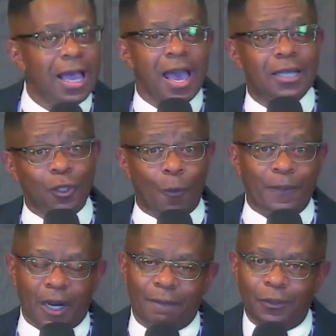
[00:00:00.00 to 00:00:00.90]
has
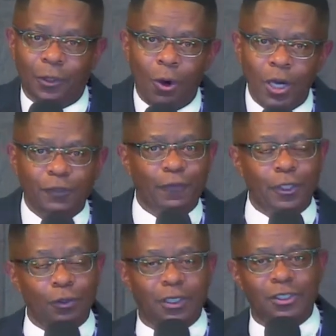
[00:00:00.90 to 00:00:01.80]
opened up doors for
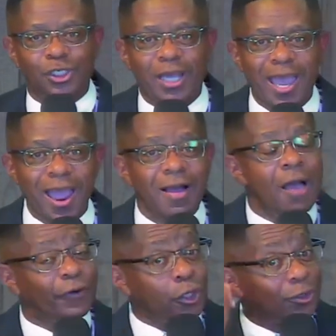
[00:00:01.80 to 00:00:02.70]
you to share,
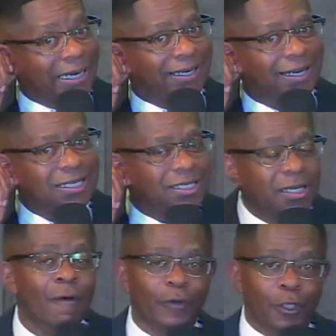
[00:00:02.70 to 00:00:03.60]
for you to
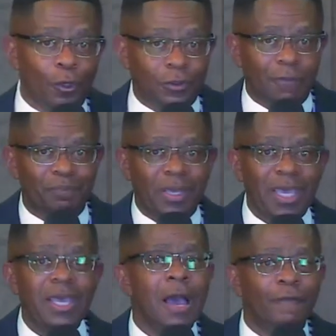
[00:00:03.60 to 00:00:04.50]
listen, for you to
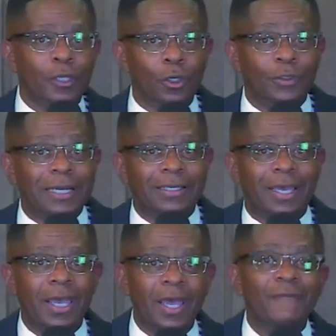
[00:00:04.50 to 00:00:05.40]
be, for you to
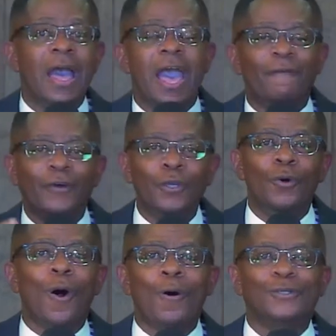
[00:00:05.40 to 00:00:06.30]
give, and for you
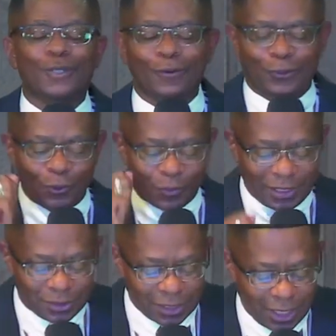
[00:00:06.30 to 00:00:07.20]
also to
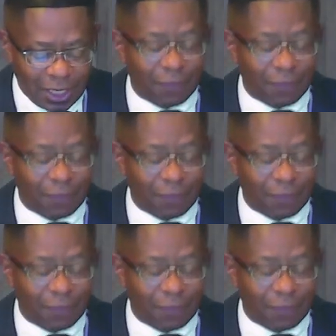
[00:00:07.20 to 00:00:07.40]
receive.